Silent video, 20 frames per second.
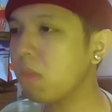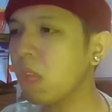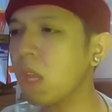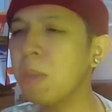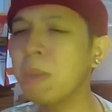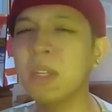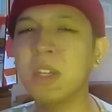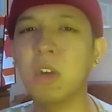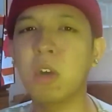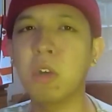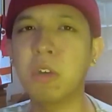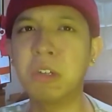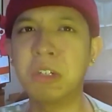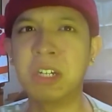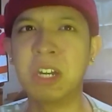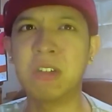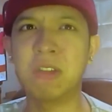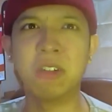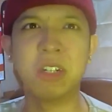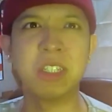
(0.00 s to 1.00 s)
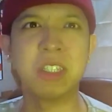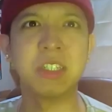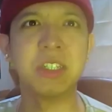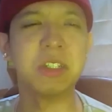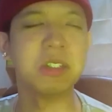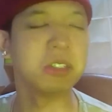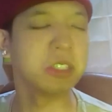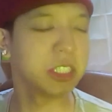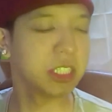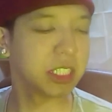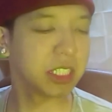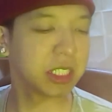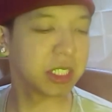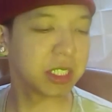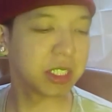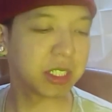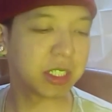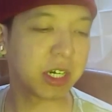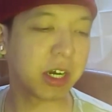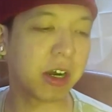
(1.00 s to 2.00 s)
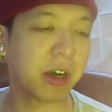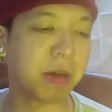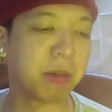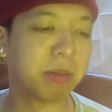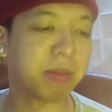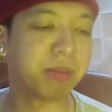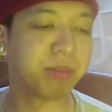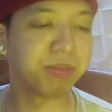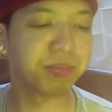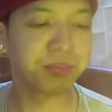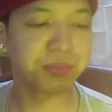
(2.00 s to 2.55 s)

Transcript: I mean odor, not residue. Um,